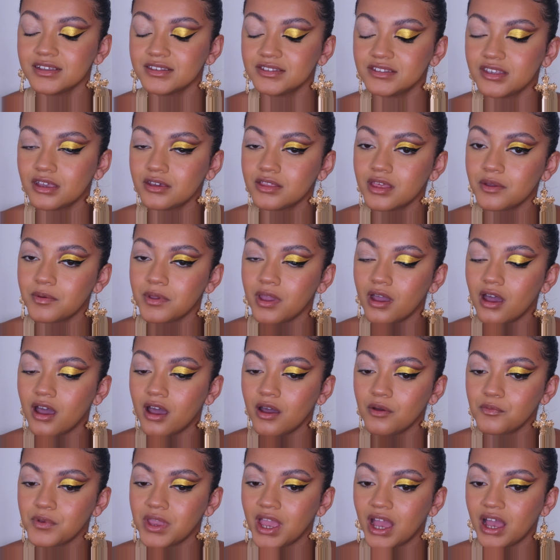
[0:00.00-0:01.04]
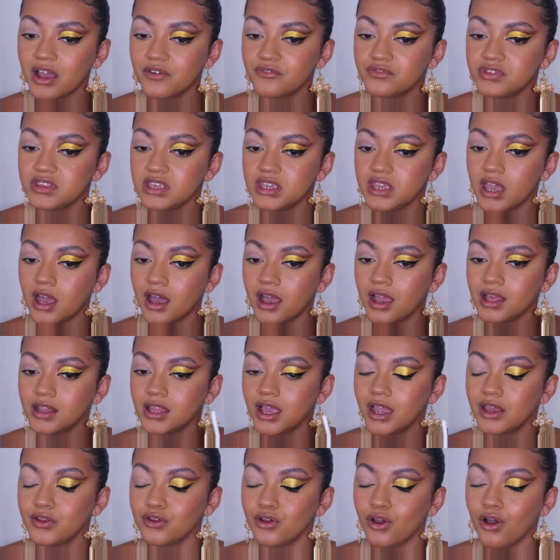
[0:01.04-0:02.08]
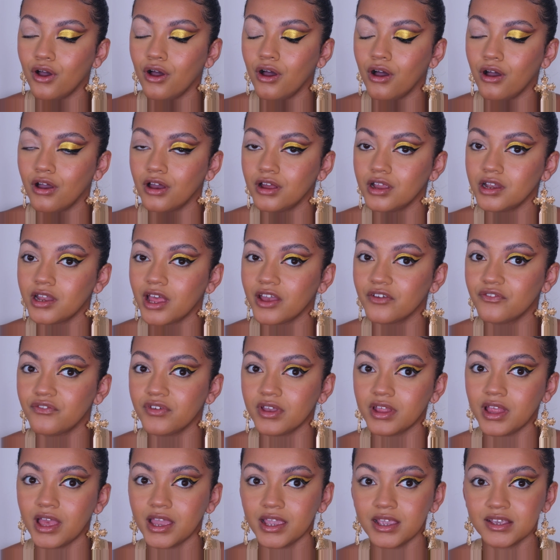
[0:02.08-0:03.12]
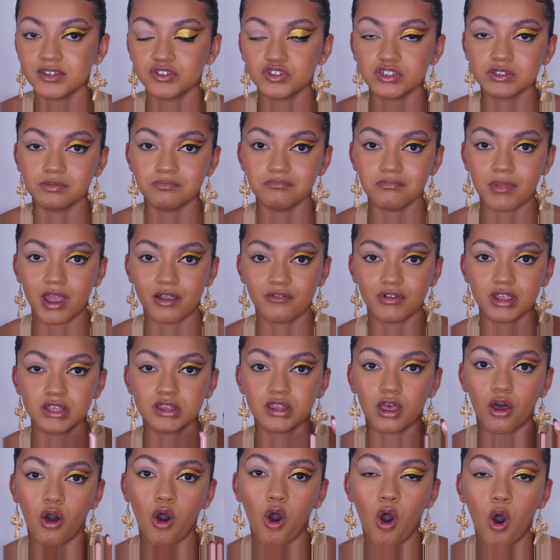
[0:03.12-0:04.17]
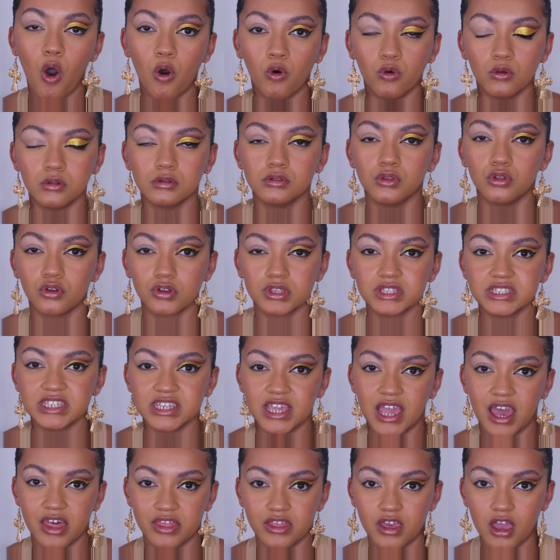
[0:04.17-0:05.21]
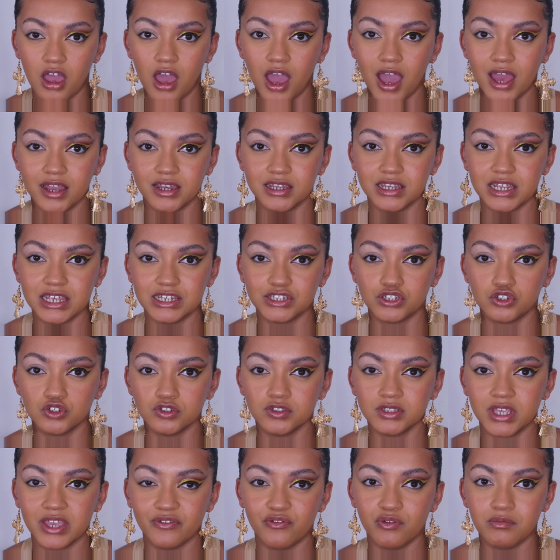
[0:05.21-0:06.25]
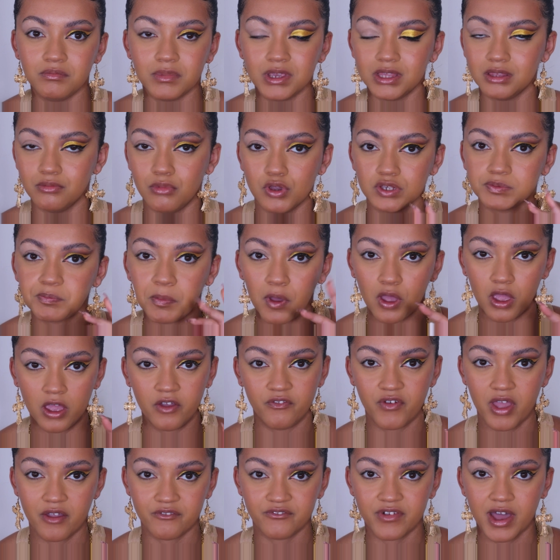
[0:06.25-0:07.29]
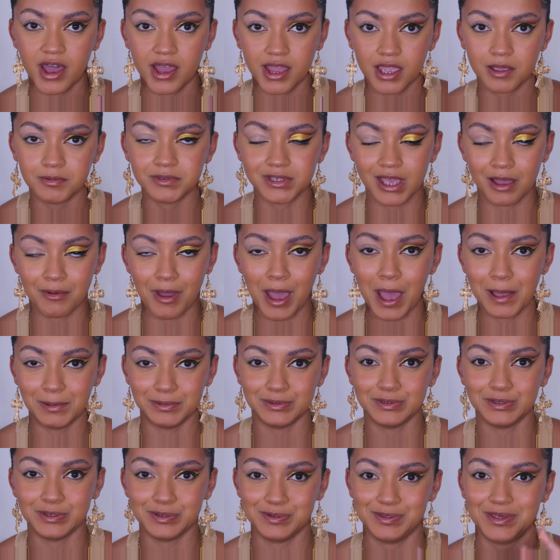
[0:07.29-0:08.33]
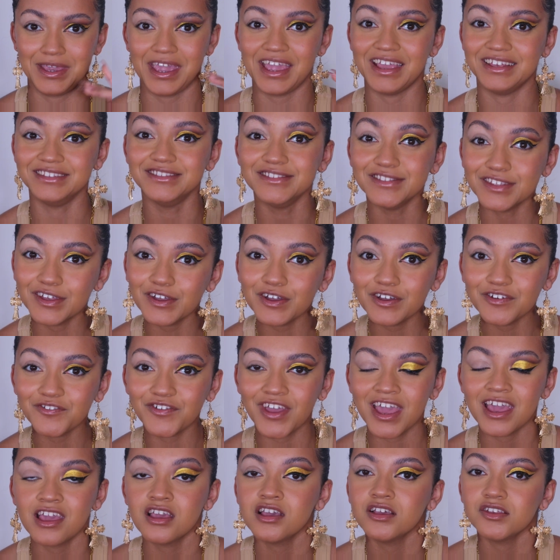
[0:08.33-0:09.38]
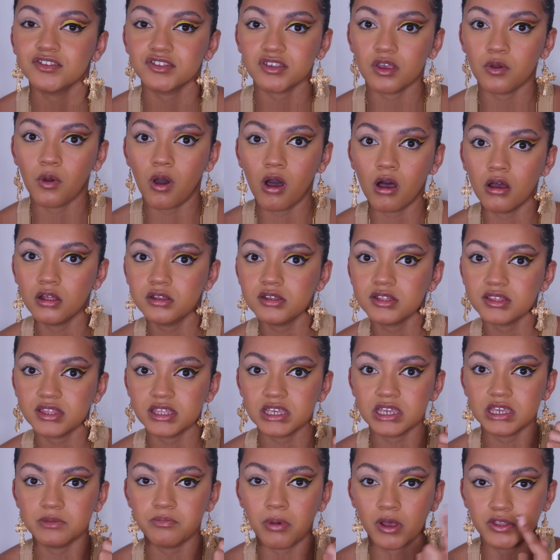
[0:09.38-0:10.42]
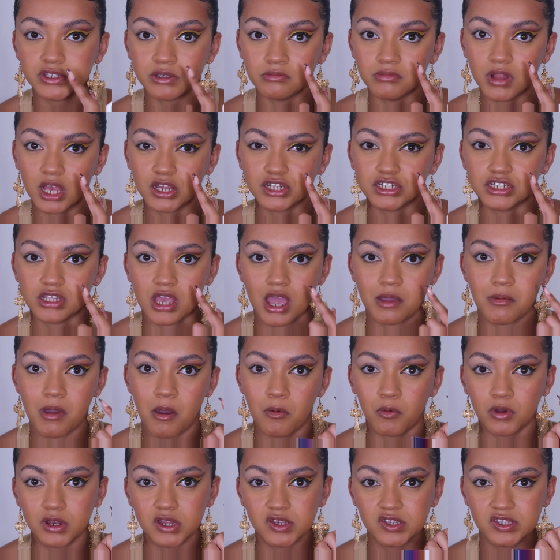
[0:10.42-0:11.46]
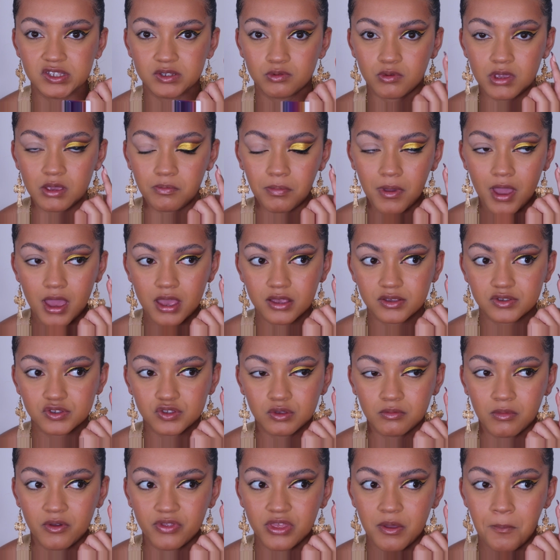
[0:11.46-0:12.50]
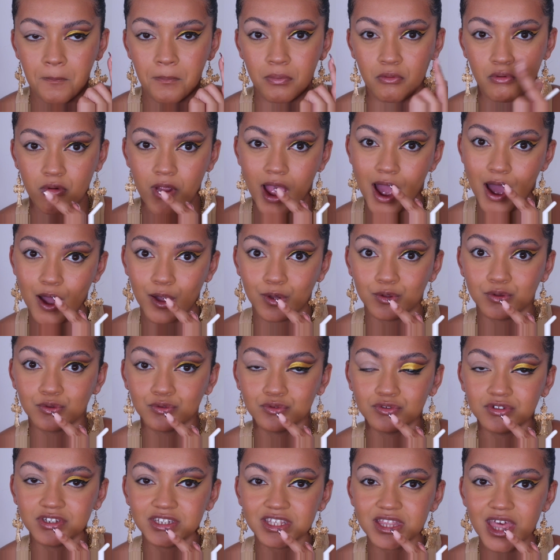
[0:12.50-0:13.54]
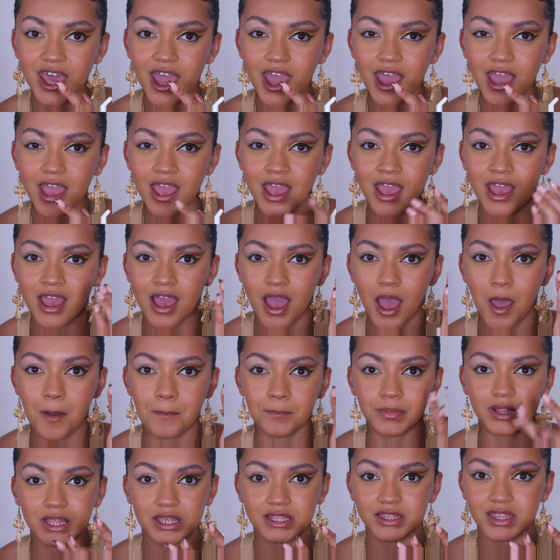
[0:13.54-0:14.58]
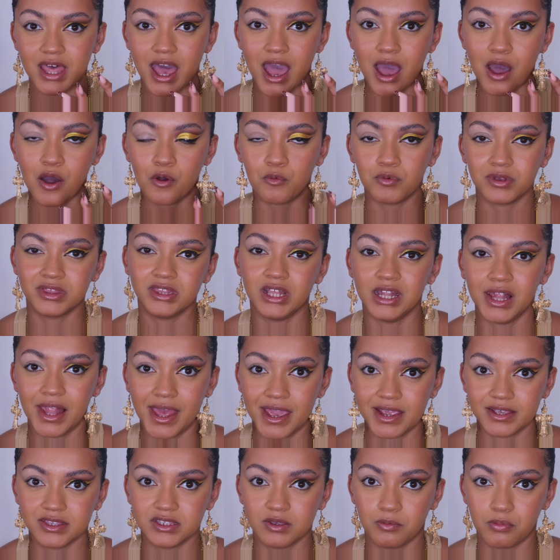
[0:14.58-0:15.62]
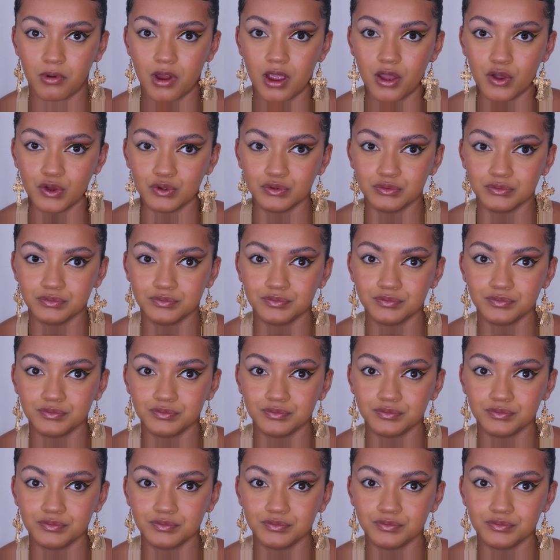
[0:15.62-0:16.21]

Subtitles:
So there we are, we have the eyeliner on. I feel like it's just married the whole look together and it's just giving me the most perfect vibes. I'm absolutely in love. So on the bottom lash line I'm going to sweep some of the brown under there and blend that out with the lighter brown.